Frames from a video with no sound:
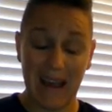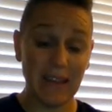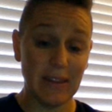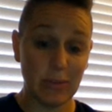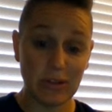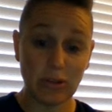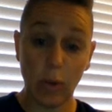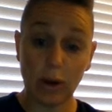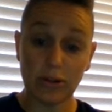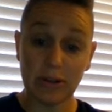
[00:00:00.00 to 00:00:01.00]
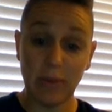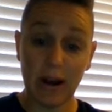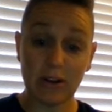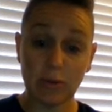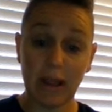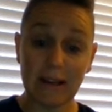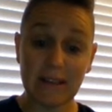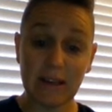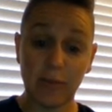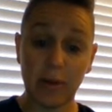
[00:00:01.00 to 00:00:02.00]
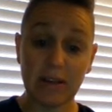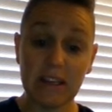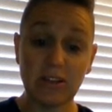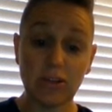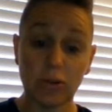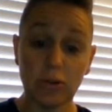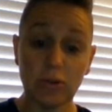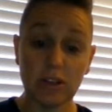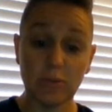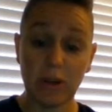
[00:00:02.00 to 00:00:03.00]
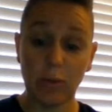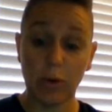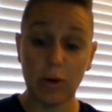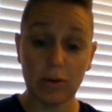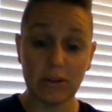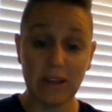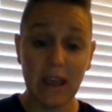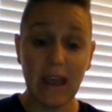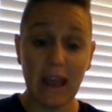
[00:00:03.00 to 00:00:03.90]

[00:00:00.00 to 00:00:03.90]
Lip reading: I think Mr. Walter D. Myers would like to hear from a teacher who uses big words